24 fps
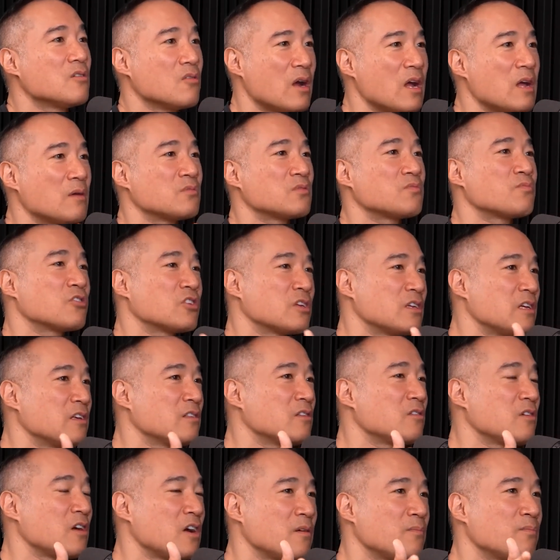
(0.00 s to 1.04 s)
grams per
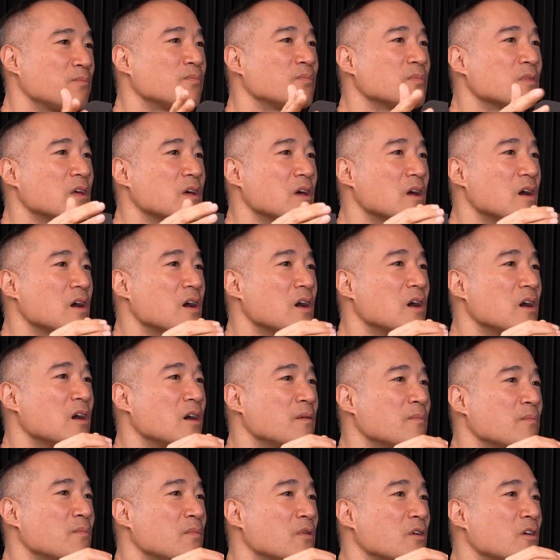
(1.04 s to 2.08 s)
kilogram
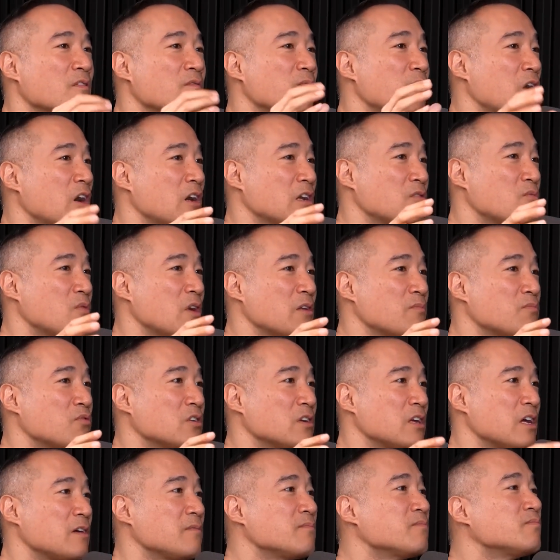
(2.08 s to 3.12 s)
um, of body weight
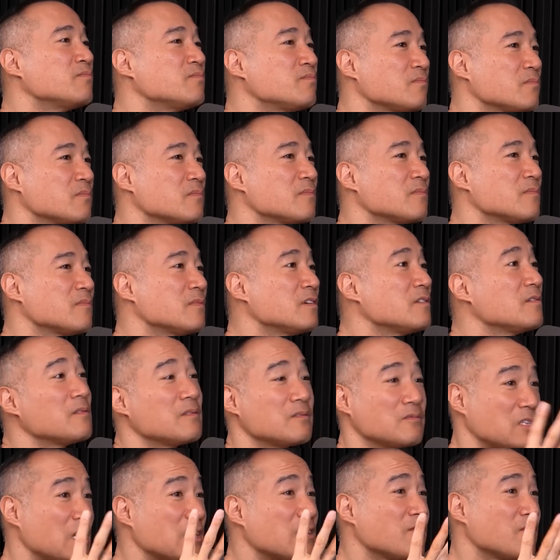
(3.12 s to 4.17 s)
per day,
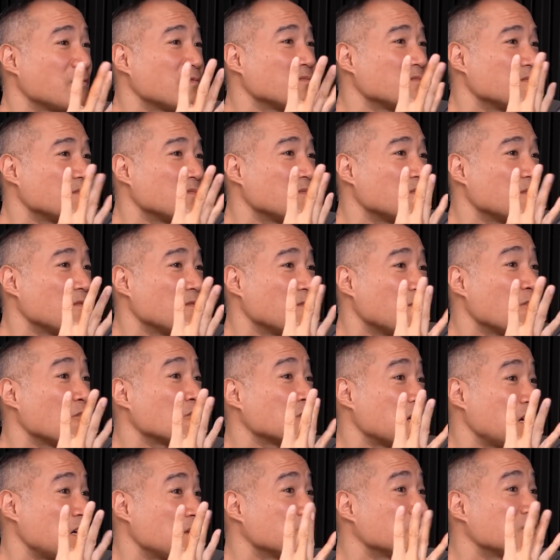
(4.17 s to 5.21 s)
taken
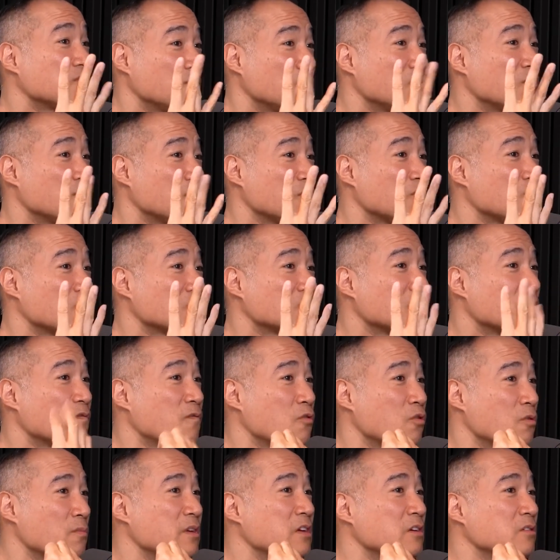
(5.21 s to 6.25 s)
four times over the mm-hmm. course of
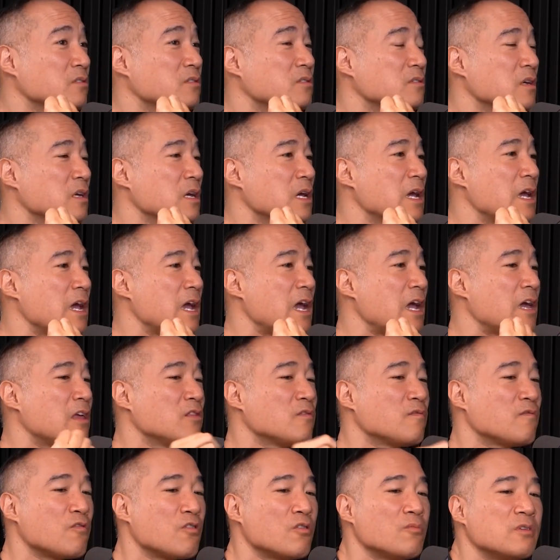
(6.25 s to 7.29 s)
four meals. And
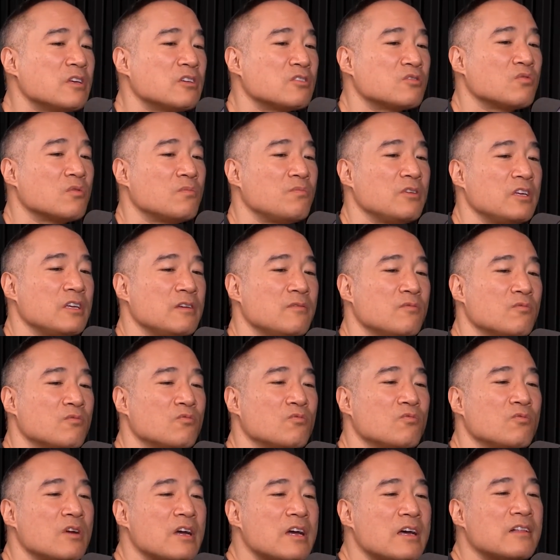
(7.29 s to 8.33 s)
the four meals would be
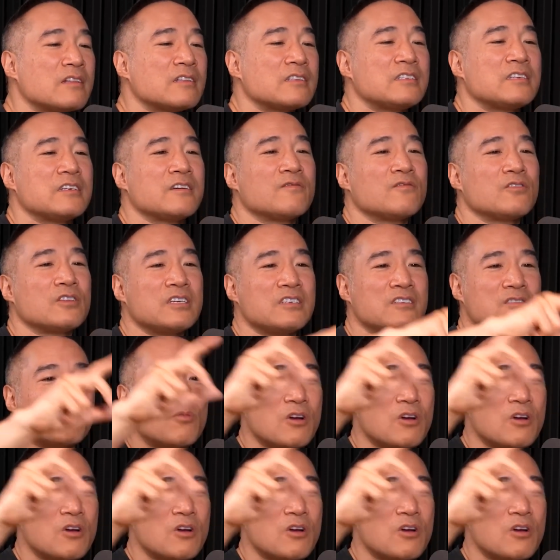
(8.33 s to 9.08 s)
relatively